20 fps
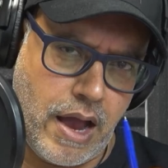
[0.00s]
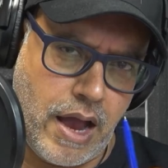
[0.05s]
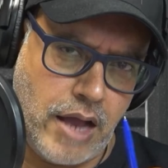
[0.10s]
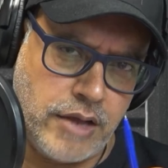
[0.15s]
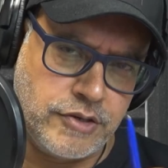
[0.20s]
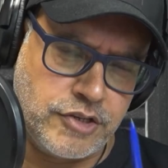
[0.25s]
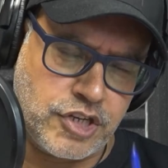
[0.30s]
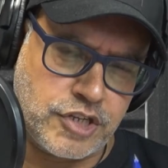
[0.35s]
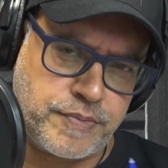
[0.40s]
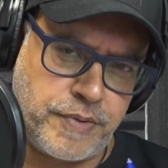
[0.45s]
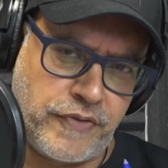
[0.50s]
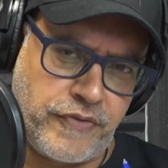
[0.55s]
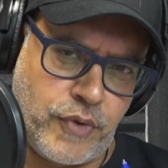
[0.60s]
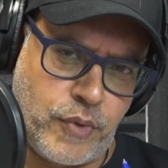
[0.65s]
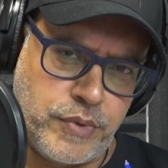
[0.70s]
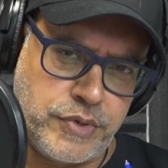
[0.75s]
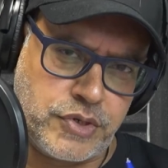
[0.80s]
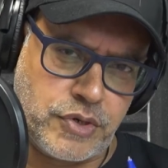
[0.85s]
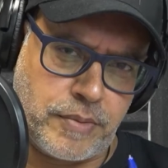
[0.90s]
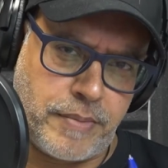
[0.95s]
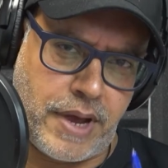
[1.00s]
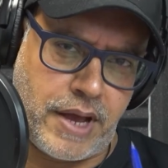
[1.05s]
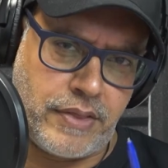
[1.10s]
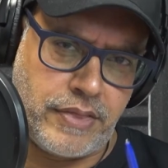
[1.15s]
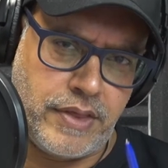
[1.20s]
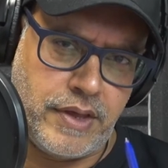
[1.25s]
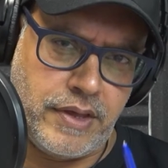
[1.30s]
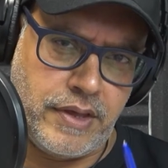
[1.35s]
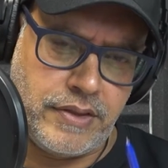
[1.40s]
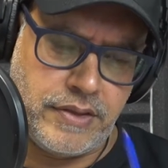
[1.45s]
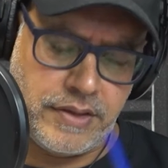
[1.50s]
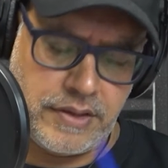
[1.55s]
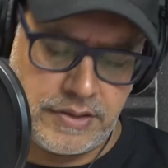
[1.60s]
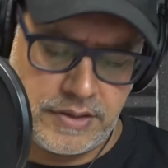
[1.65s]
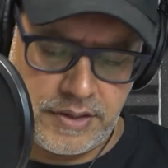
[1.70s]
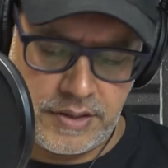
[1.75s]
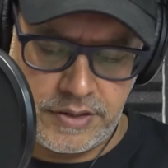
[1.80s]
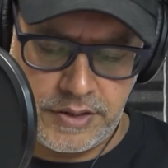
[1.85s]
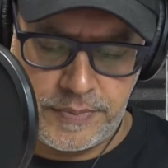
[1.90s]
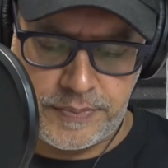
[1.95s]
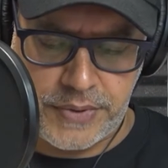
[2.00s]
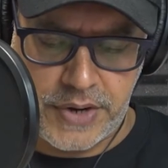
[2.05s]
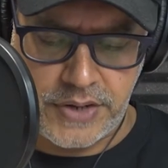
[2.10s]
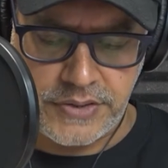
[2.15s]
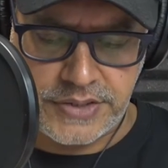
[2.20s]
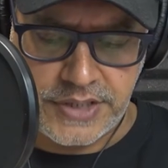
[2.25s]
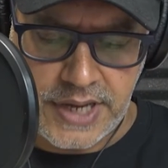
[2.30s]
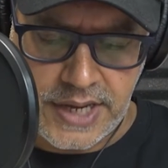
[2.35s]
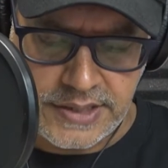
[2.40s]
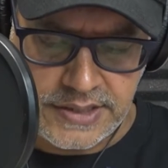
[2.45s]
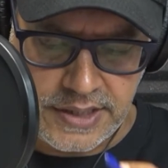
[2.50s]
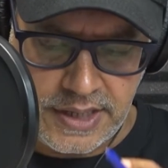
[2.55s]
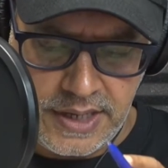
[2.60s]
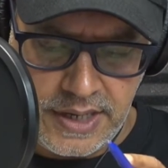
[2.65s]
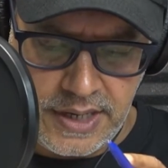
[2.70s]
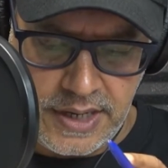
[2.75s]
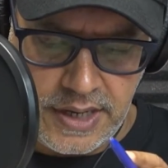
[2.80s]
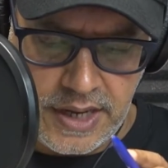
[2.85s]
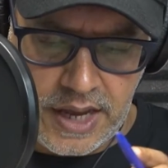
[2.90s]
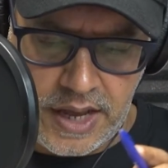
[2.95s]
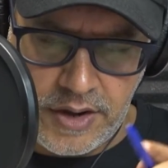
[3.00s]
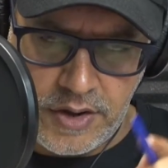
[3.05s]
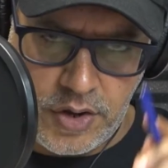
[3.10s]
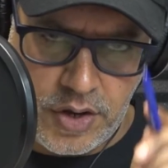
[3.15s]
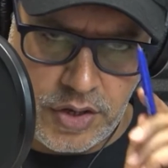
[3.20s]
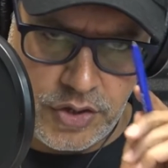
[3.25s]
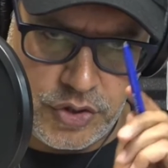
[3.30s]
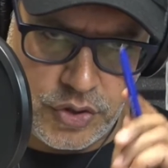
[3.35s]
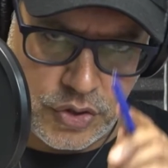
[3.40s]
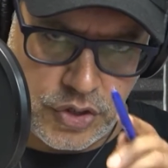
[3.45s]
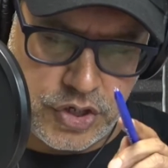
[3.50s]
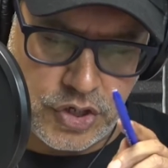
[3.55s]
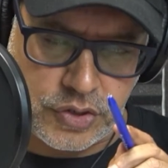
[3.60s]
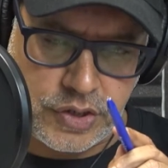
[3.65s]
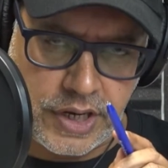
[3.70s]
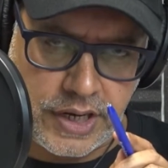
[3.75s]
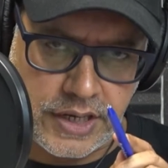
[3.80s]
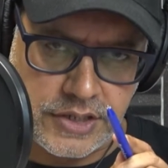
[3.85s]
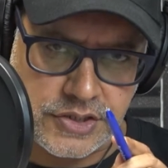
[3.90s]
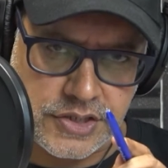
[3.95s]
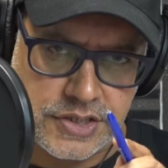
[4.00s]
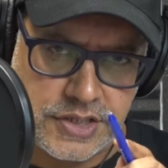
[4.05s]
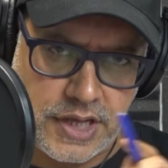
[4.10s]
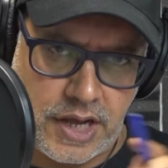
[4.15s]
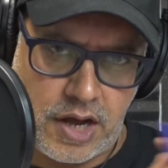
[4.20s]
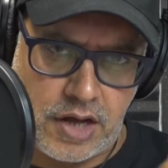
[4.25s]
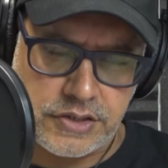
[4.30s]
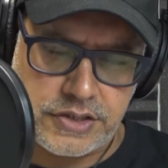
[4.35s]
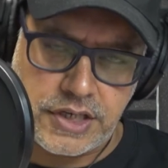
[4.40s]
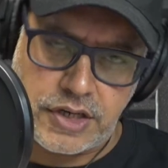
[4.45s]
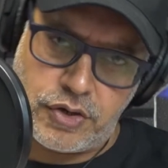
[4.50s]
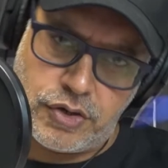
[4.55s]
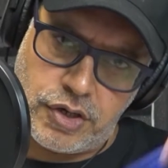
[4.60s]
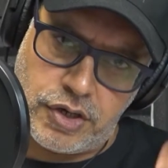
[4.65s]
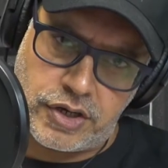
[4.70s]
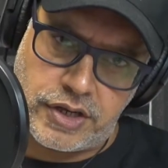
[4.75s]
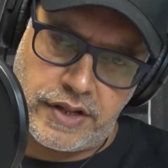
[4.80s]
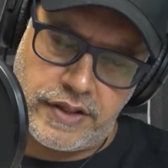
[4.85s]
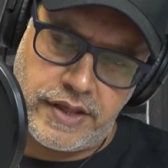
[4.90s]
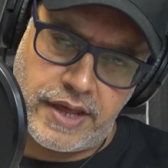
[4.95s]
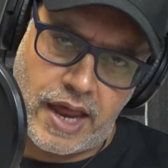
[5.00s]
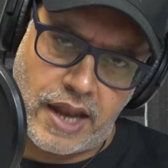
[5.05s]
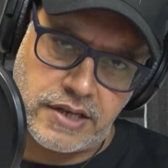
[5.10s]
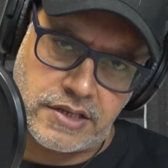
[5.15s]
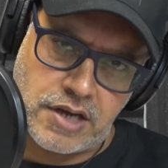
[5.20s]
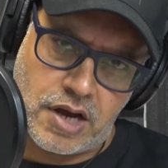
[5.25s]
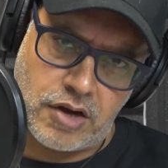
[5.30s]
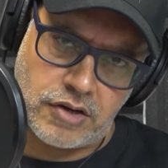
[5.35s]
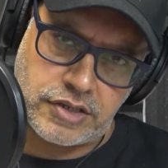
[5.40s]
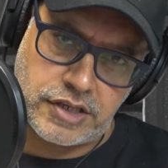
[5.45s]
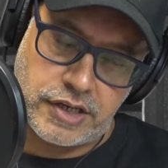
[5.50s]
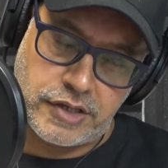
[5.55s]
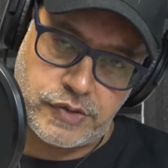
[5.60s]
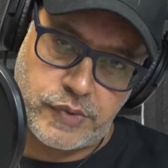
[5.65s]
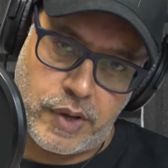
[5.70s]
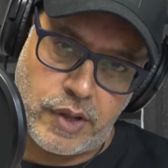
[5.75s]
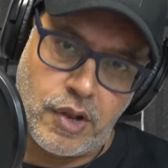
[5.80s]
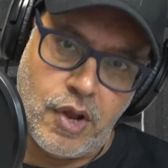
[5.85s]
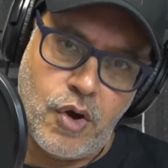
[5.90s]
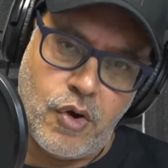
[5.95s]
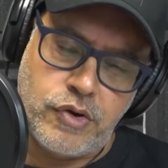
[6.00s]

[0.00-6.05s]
And just before we talk about the process, you're looking at just the Arctic or you're looking at the Antarctic as well?